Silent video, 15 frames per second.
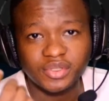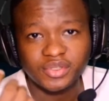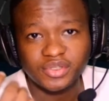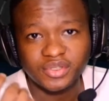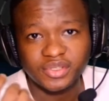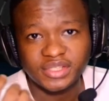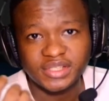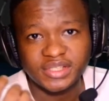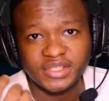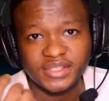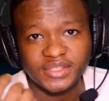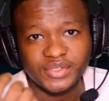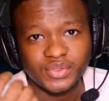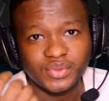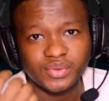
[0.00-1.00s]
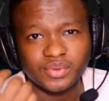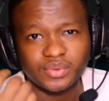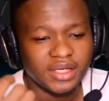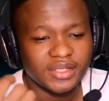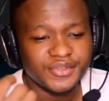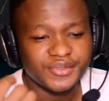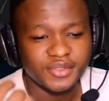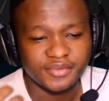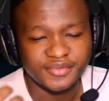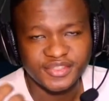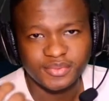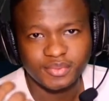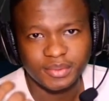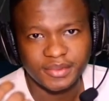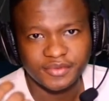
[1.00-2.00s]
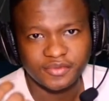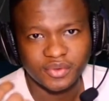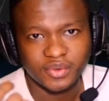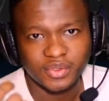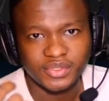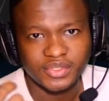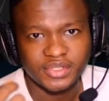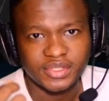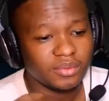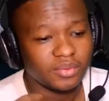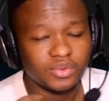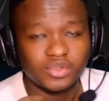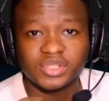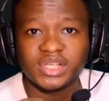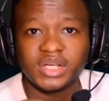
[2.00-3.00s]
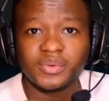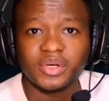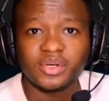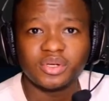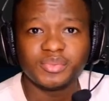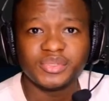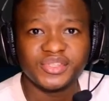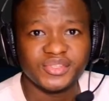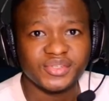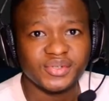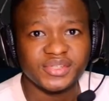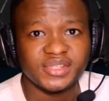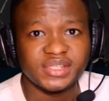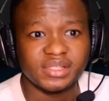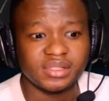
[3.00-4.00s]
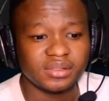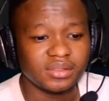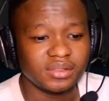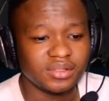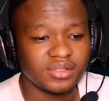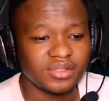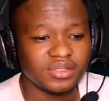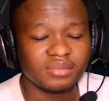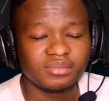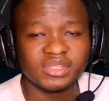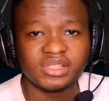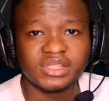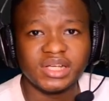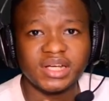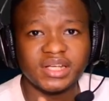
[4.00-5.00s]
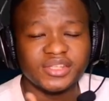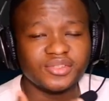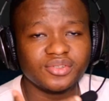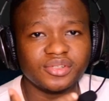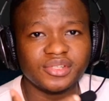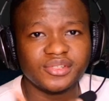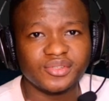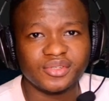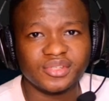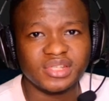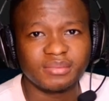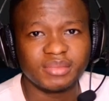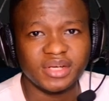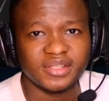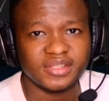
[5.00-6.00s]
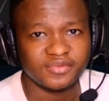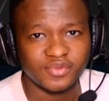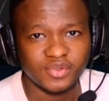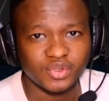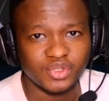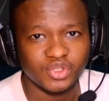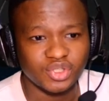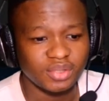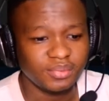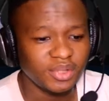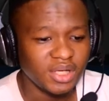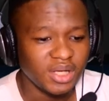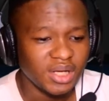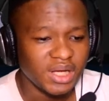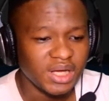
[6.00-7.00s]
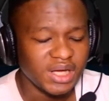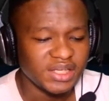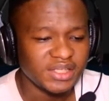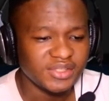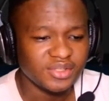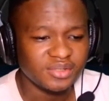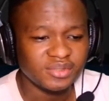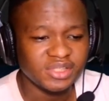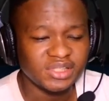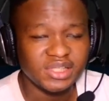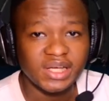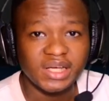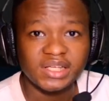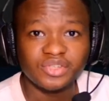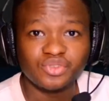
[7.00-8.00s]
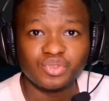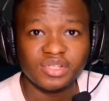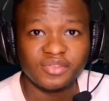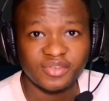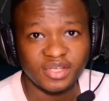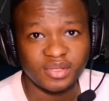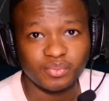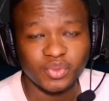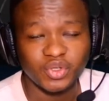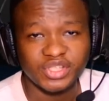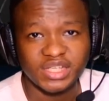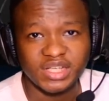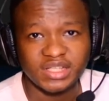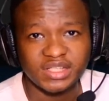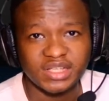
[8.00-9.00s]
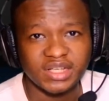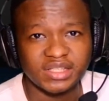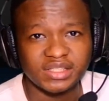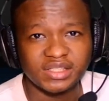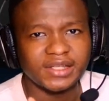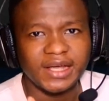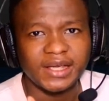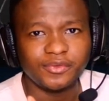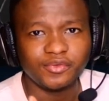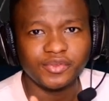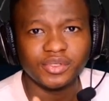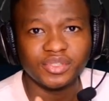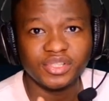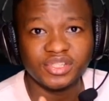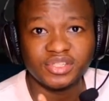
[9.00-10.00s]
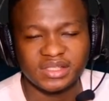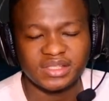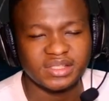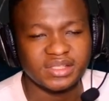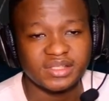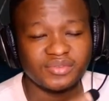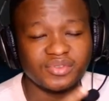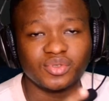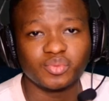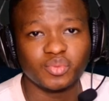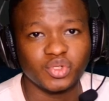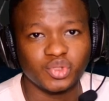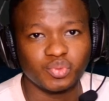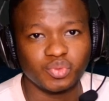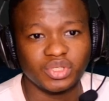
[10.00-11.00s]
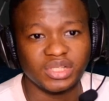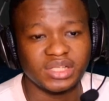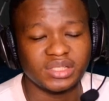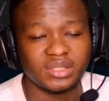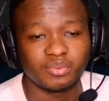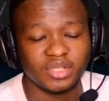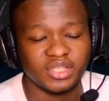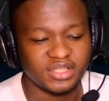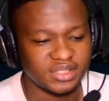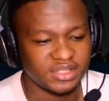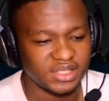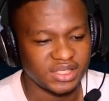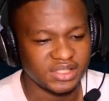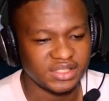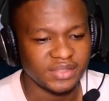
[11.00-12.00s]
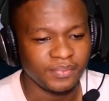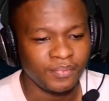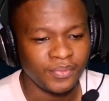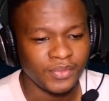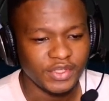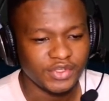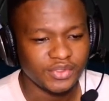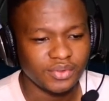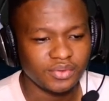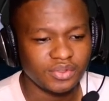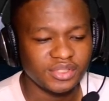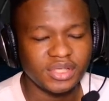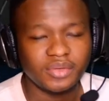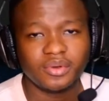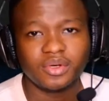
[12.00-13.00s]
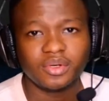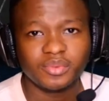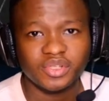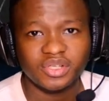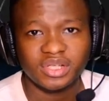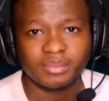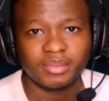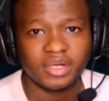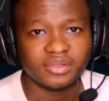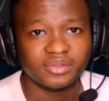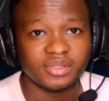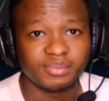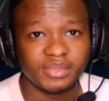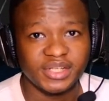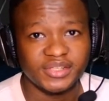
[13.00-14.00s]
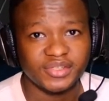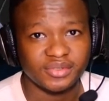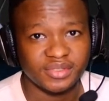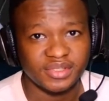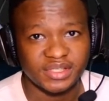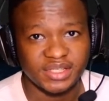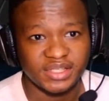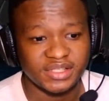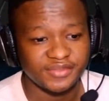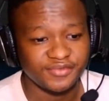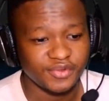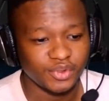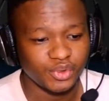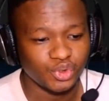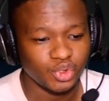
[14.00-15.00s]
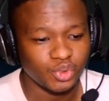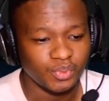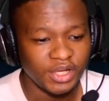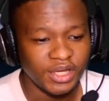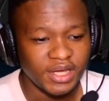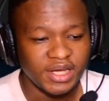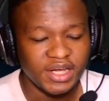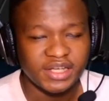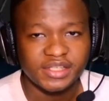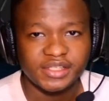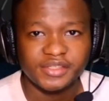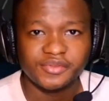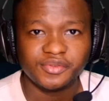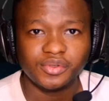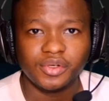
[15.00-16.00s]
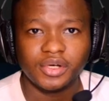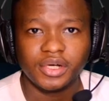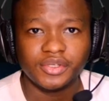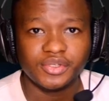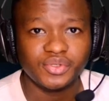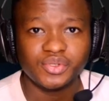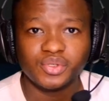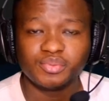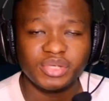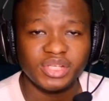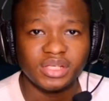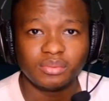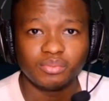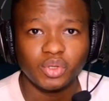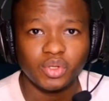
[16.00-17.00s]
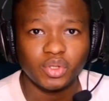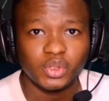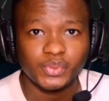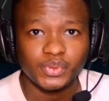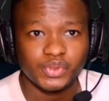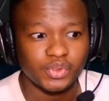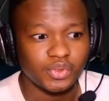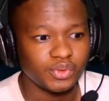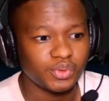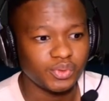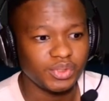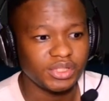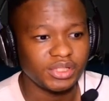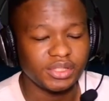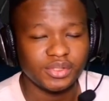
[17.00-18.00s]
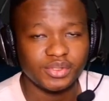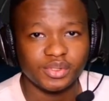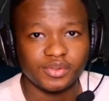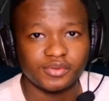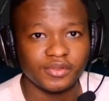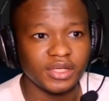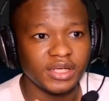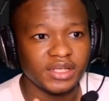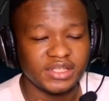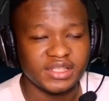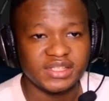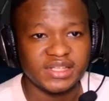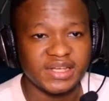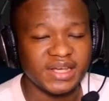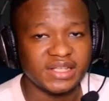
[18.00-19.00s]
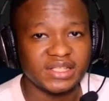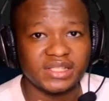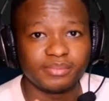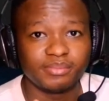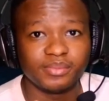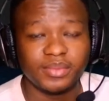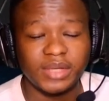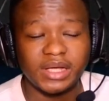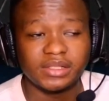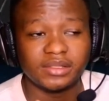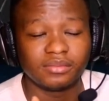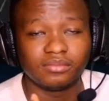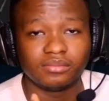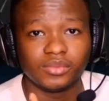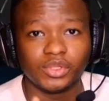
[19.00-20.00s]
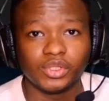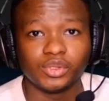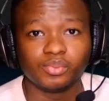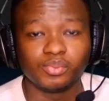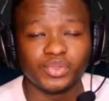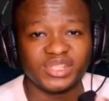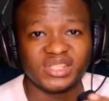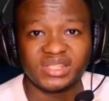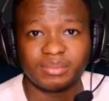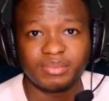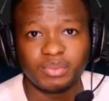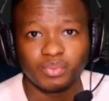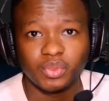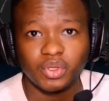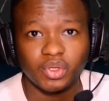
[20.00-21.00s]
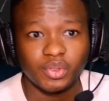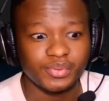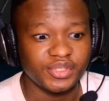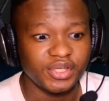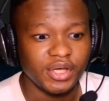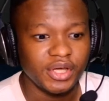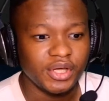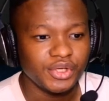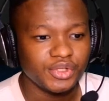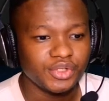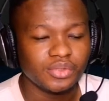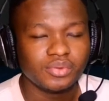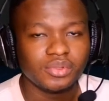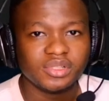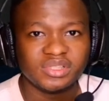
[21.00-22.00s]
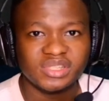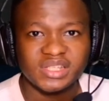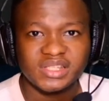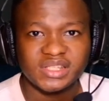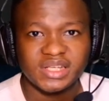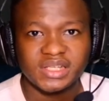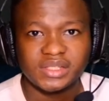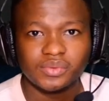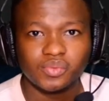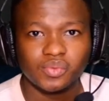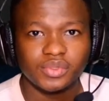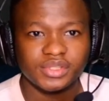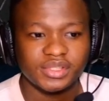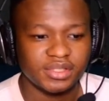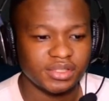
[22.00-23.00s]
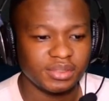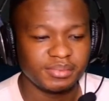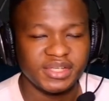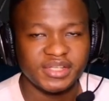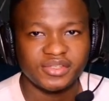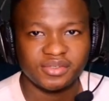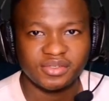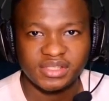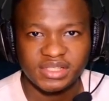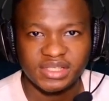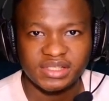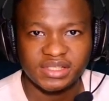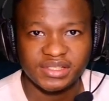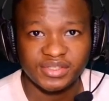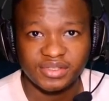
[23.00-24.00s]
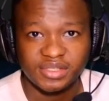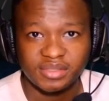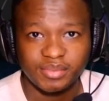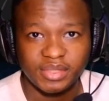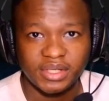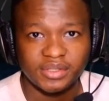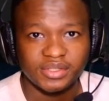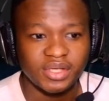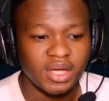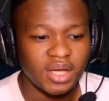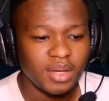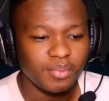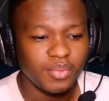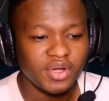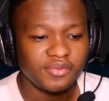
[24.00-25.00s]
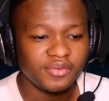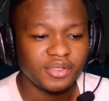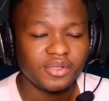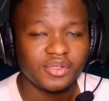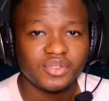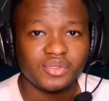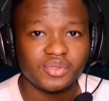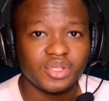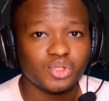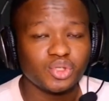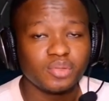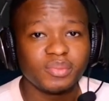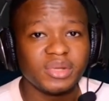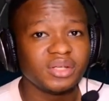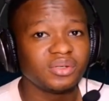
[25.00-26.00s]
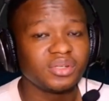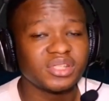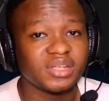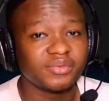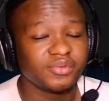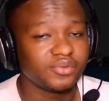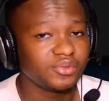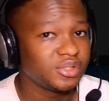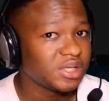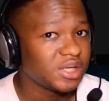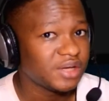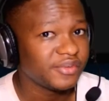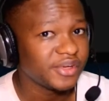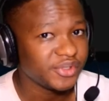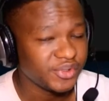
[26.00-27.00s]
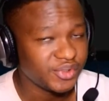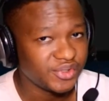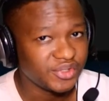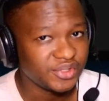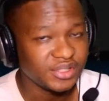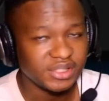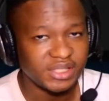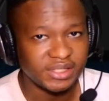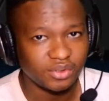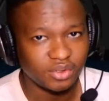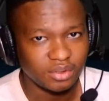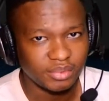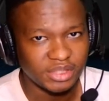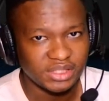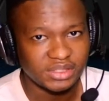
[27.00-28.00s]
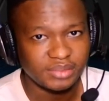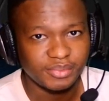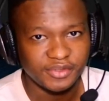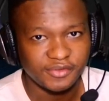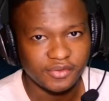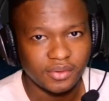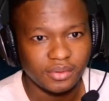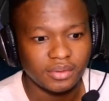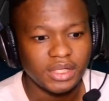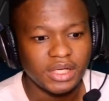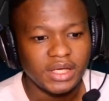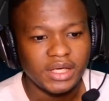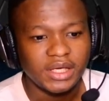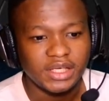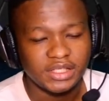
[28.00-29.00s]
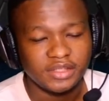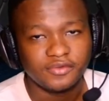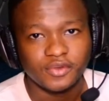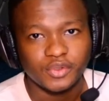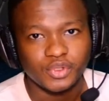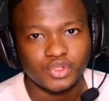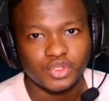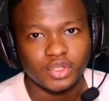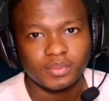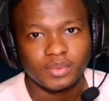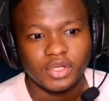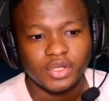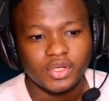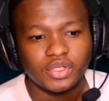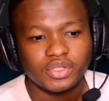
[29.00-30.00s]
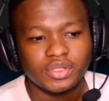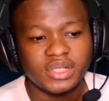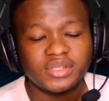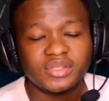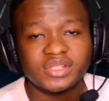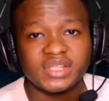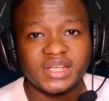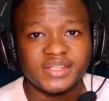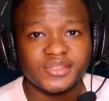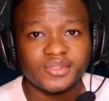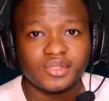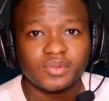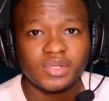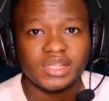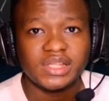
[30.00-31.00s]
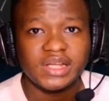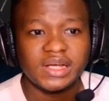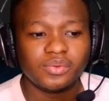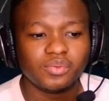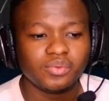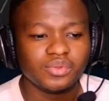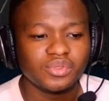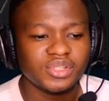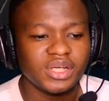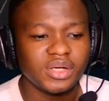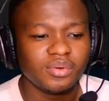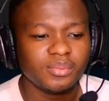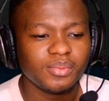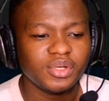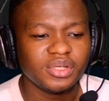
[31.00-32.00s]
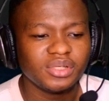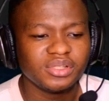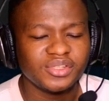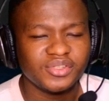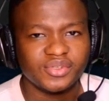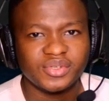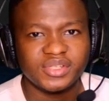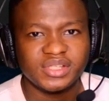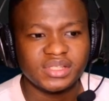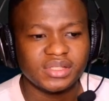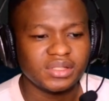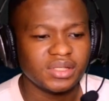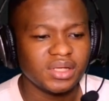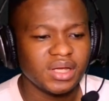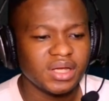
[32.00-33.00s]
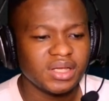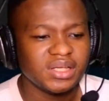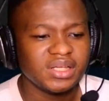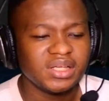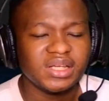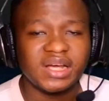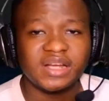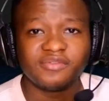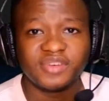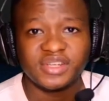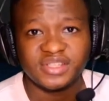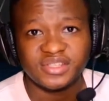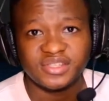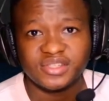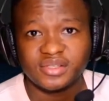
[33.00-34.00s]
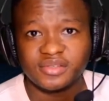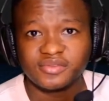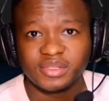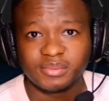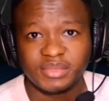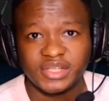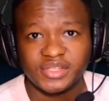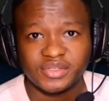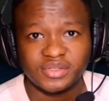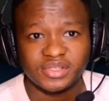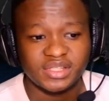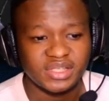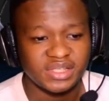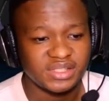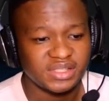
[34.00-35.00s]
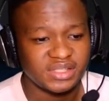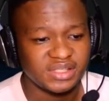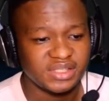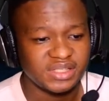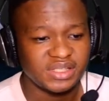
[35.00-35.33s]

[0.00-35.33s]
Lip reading: authorities to solve this problem for us. Today we're going to be discussing something that is not really talked about in Photoshop, and it's something that is really very important, and I feel it deserves so much more than the praise it gets. So today we're going to be talking about replace content in Photoshop. And if you are used to making mockups or doing a lot of designs and putting them in mockups, you will understand what replace content is all about. But if you're not used to it, you might not have even ever used that command before in Photoshop. So let us get into it, and today we'll be discussing the advantages of replace content,